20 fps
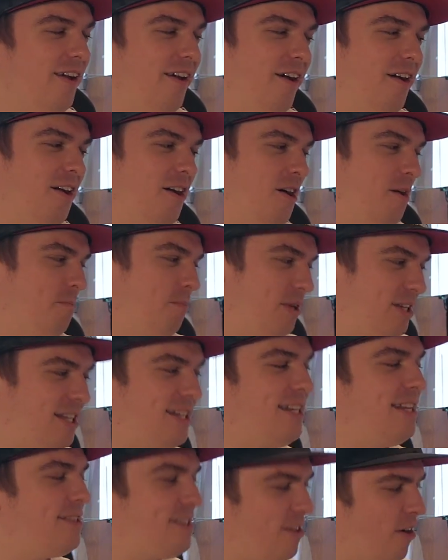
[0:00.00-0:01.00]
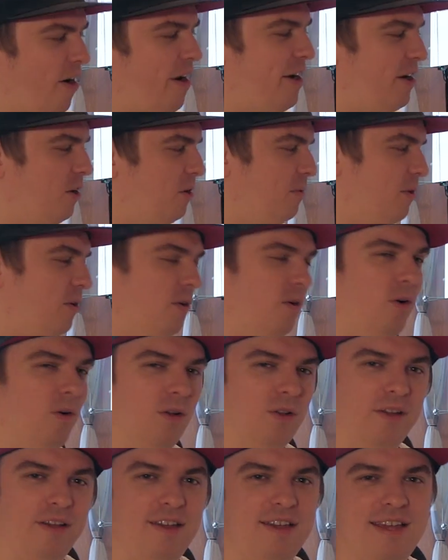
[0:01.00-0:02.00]
But the design
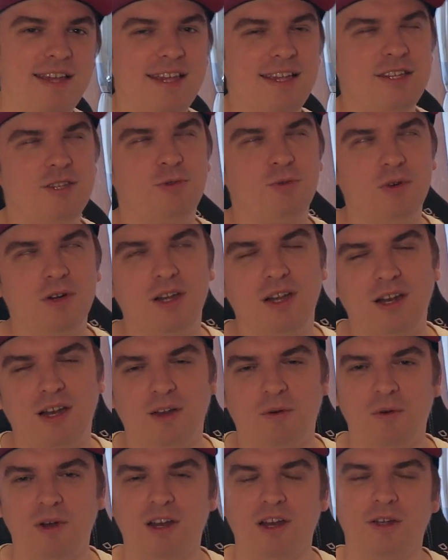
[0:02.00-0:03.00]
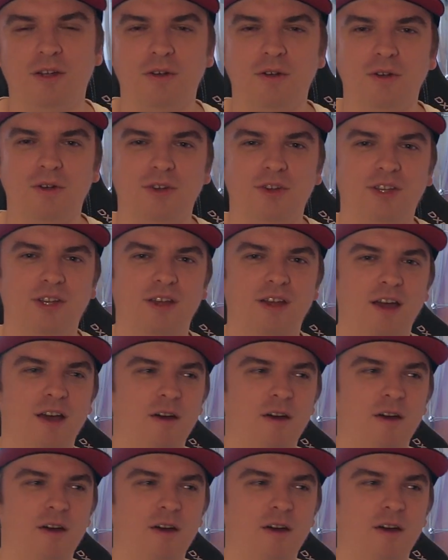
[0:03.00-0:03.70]
overall is really good,